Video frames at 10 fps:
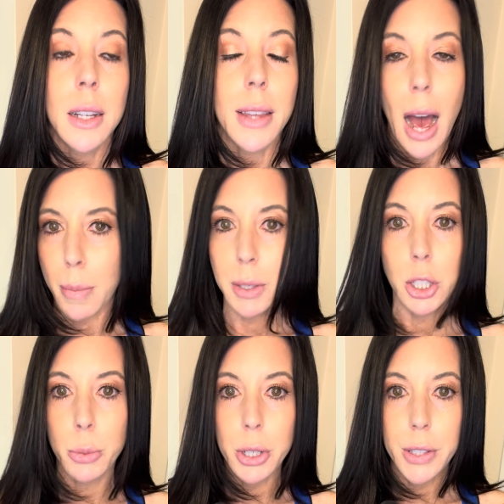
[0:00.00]
The app is
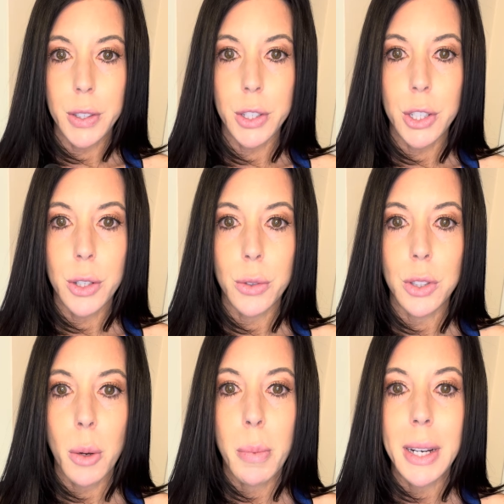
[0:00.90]
super easy to
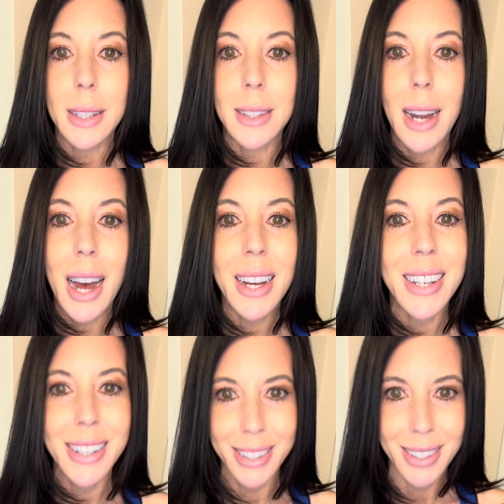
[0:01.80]
use, but it's not
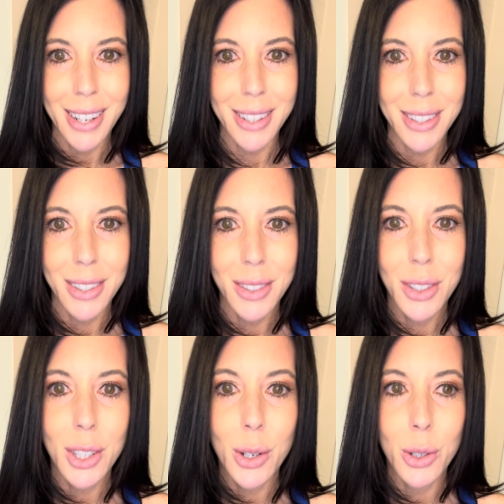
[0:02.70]
instant.
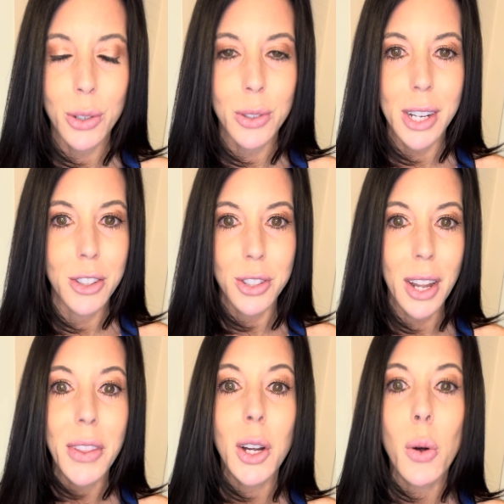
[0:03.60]
So there's
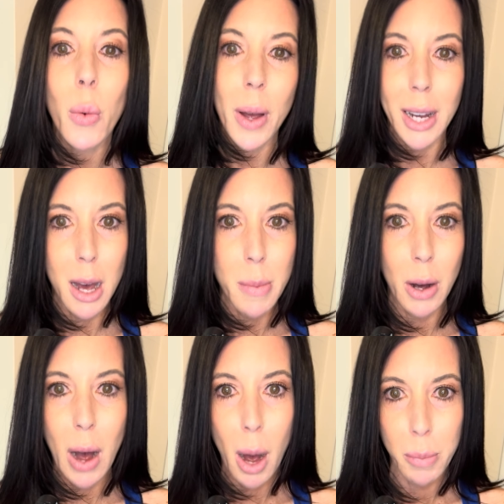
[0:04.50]
nothing quick
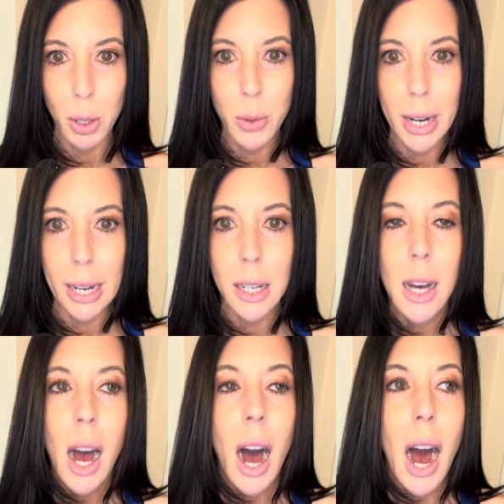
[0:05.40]
about uploading.
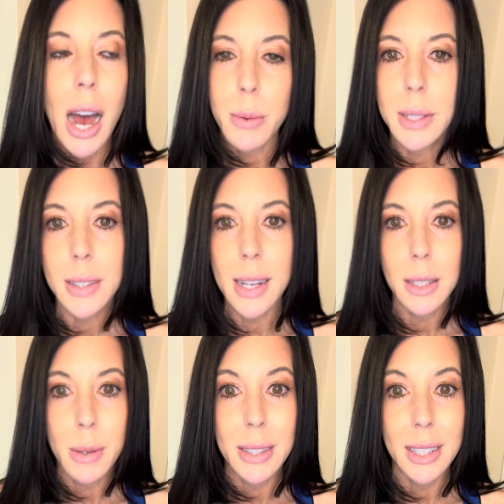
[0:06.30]
I would say
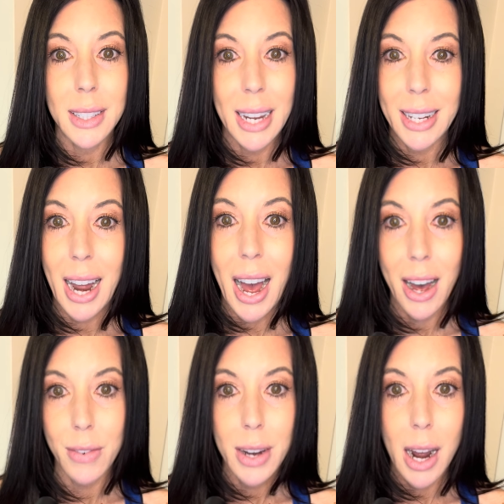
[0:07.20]
sometimes it could take
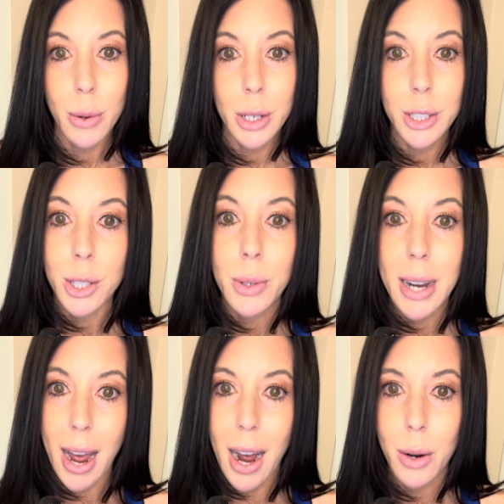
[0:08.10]
half an hour to an
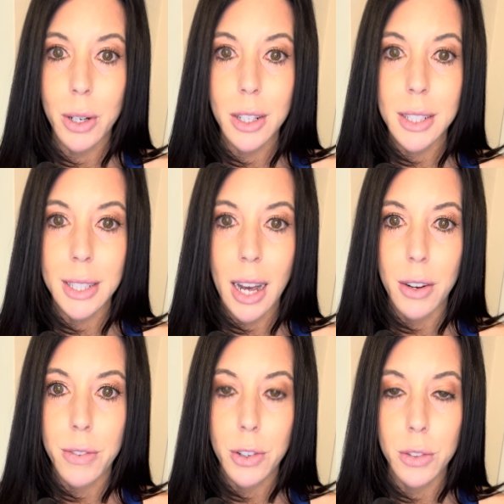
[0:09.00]
hour to get
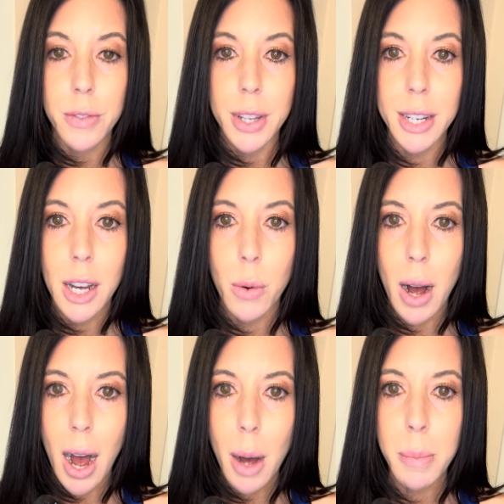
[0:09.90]
a full video
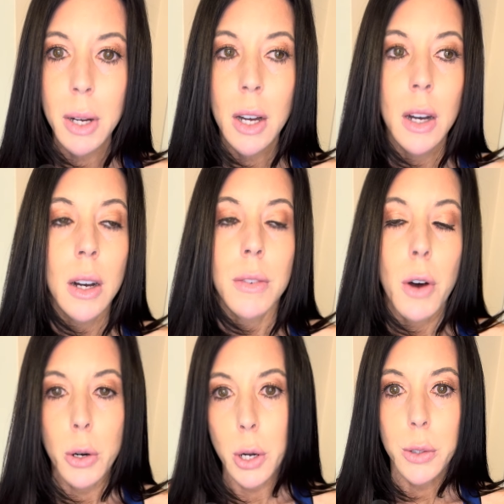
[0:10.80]
up.
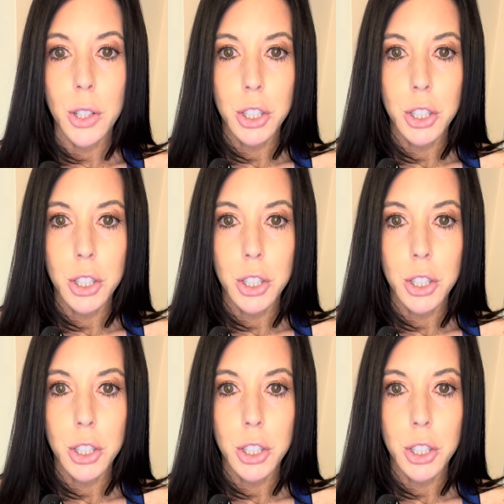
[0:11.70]
Photos are